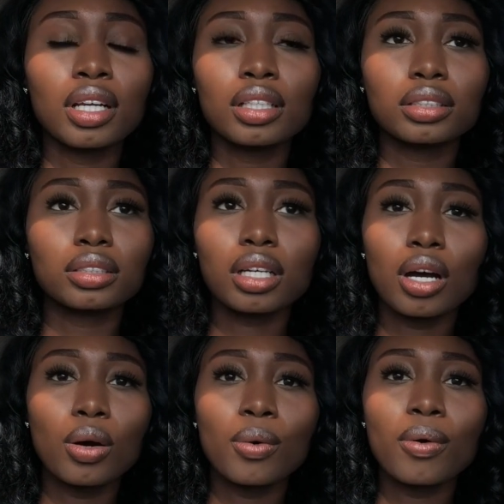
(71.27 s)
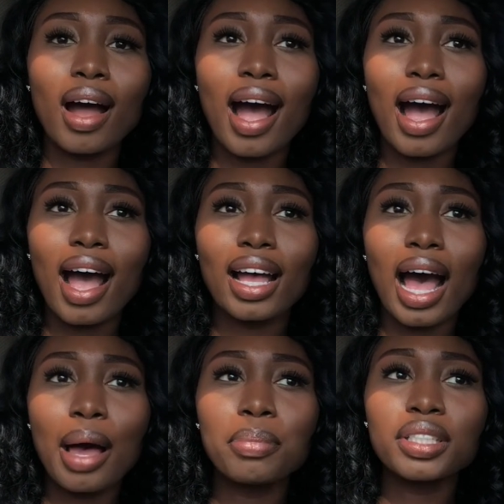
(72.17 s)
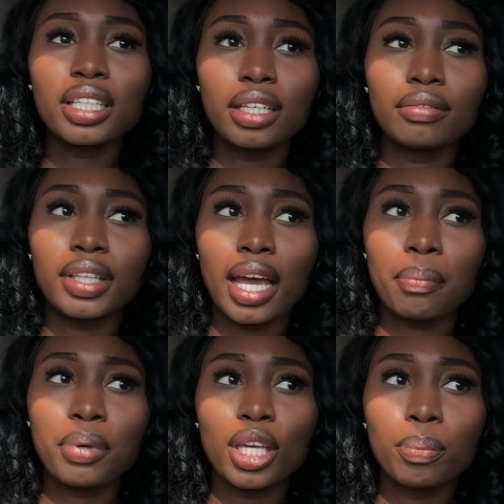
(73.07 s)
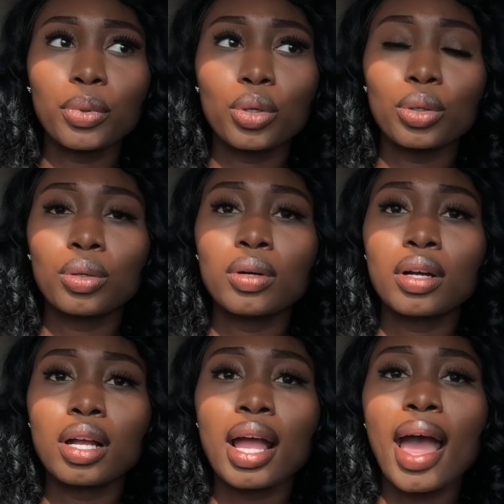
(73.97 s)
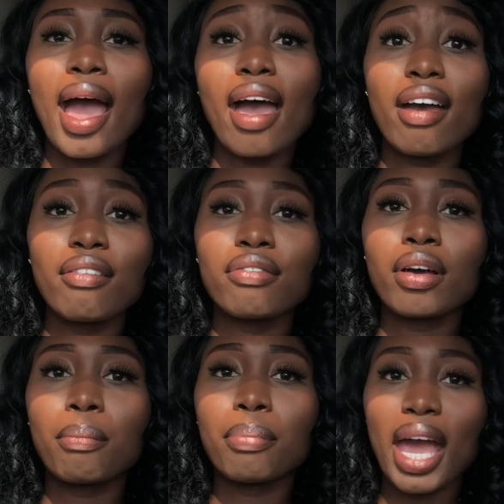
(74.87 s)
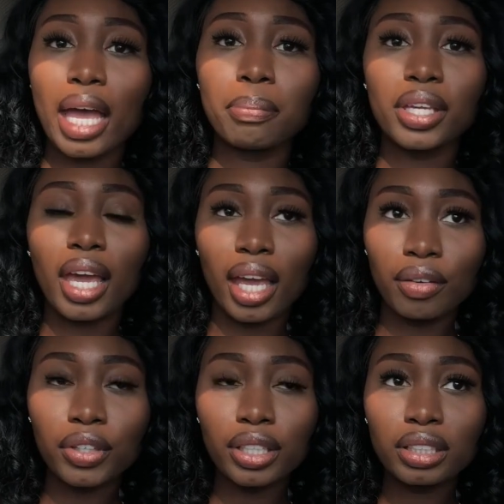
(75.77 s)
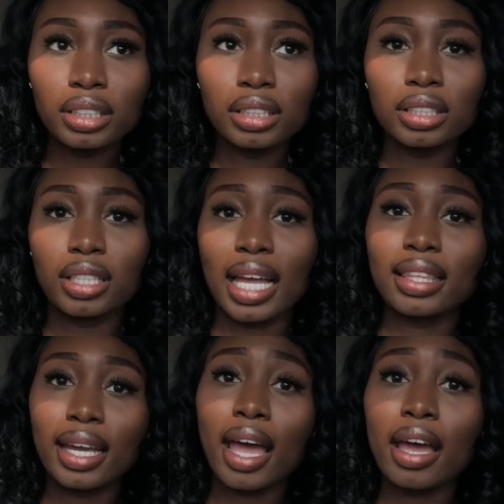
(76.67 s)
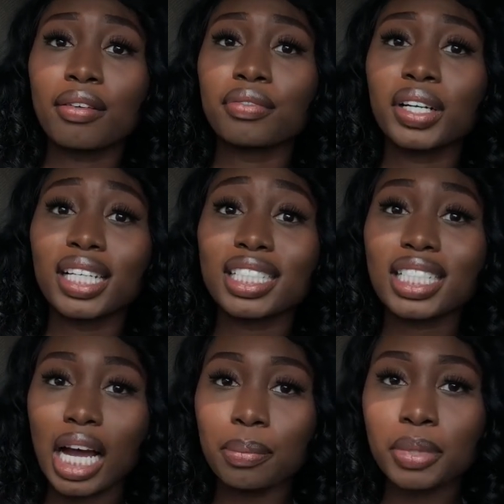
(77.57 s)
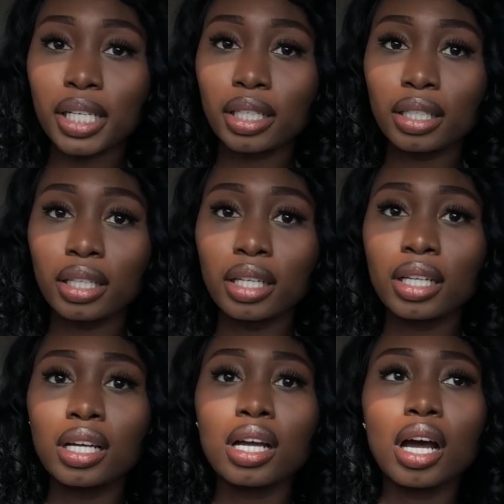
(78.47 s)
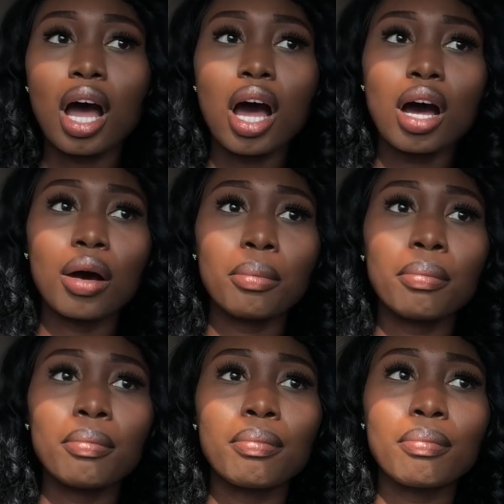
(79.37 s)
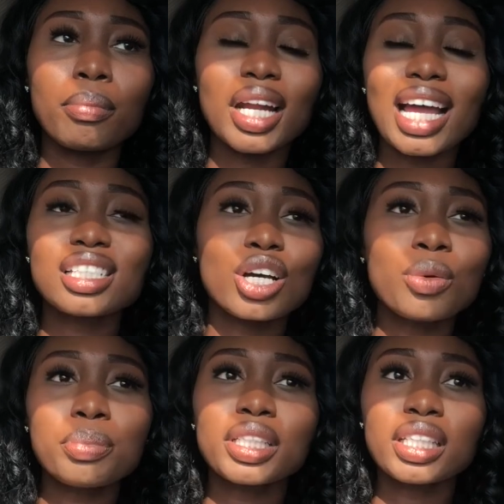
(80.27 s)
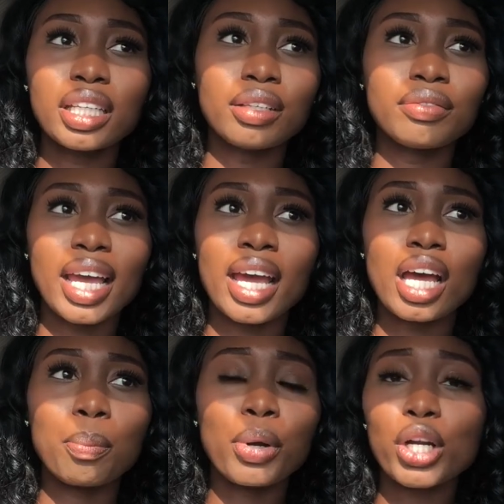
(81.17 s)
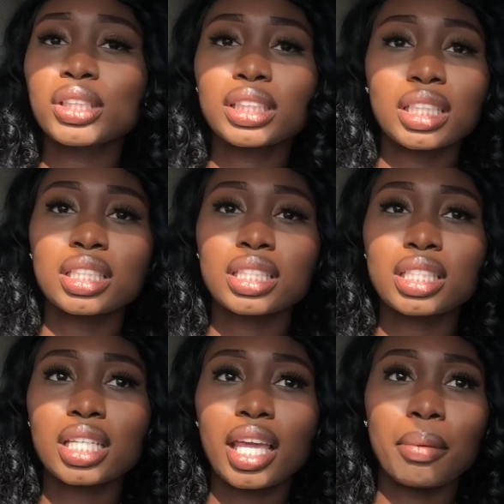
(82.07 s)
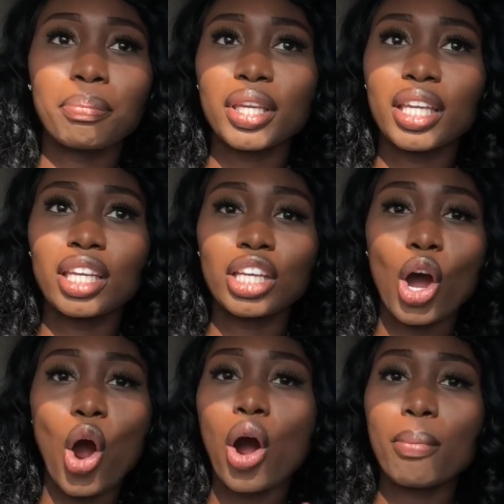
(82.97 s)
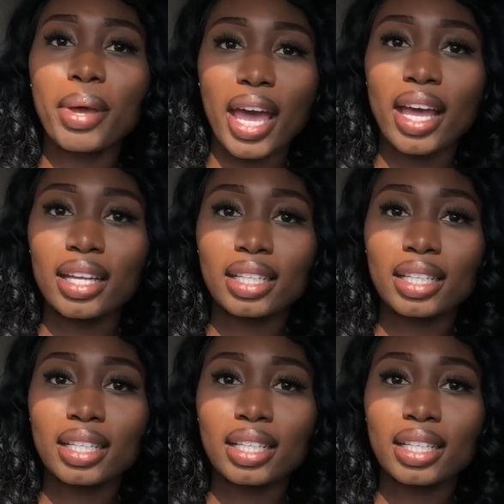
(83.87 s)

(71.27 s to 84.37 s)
So I believe that people have bad behaviors that they have adopted. But I don't believe that a person can be all bad.